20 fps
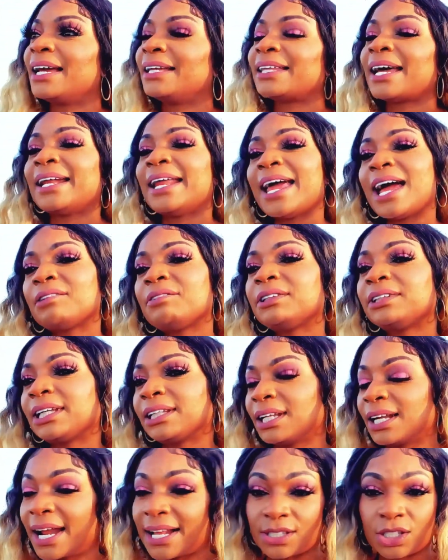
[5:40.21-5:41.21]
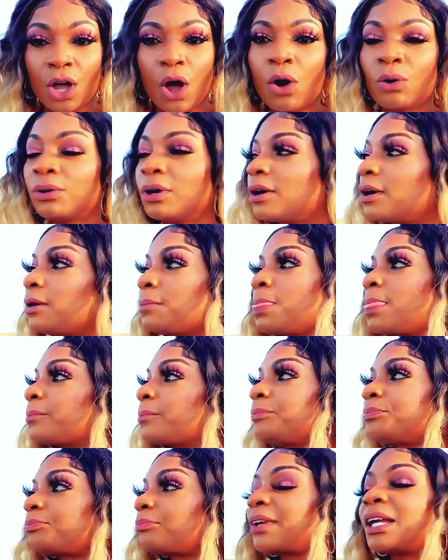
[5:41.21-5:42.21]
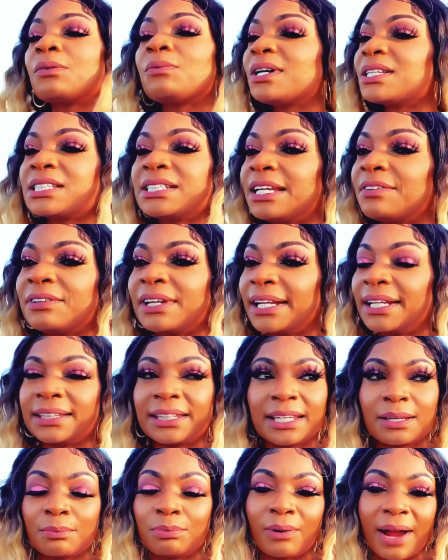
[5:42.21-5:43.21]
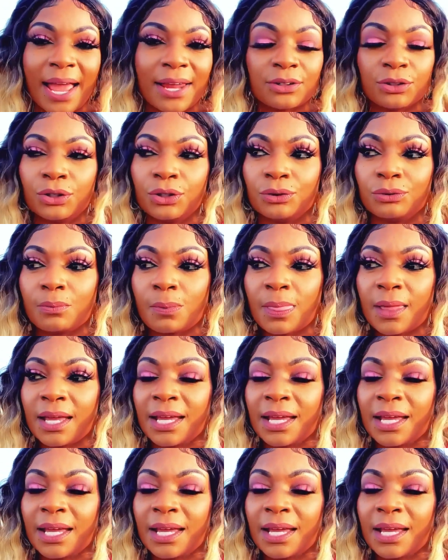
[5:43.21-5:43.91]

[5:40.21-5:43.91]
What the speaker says: that everything that I told her, it wasn't even anything brand new.